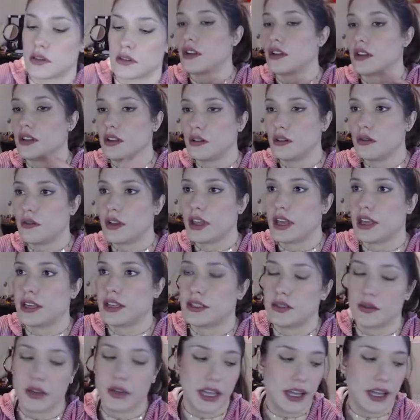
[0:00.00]
Okay,
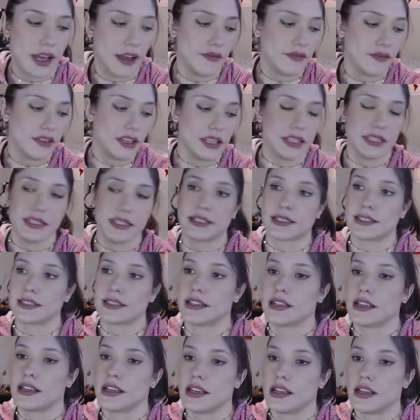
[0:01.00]
so I have these,
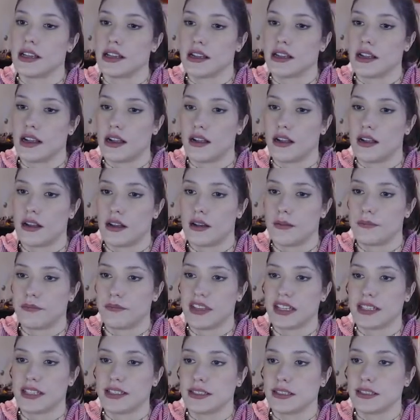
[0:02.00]

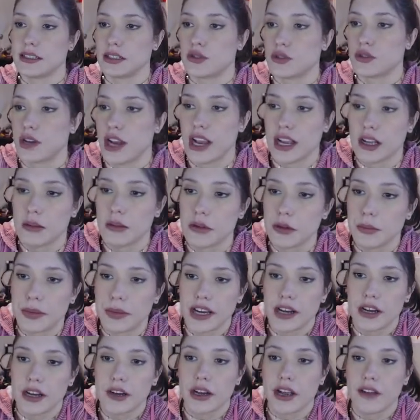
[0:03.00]
this is a draggable
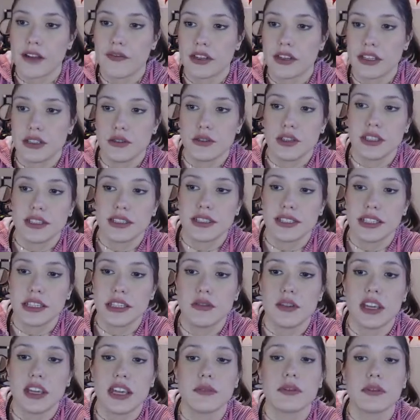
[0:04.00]
paragraph. As you can see, you
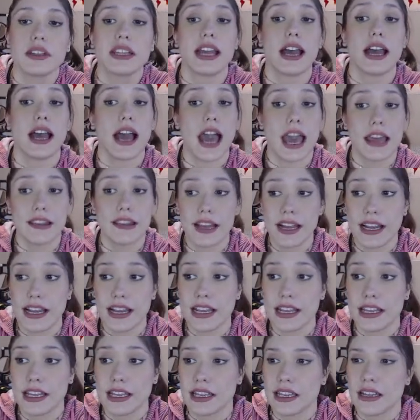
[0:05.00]
can't really highlight
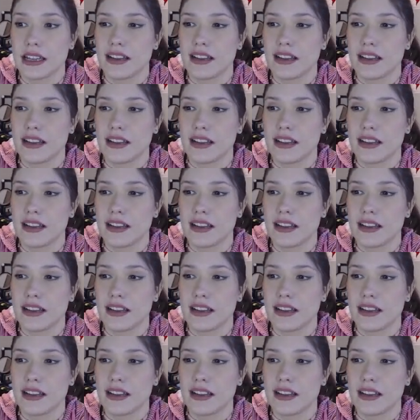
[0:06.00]
it.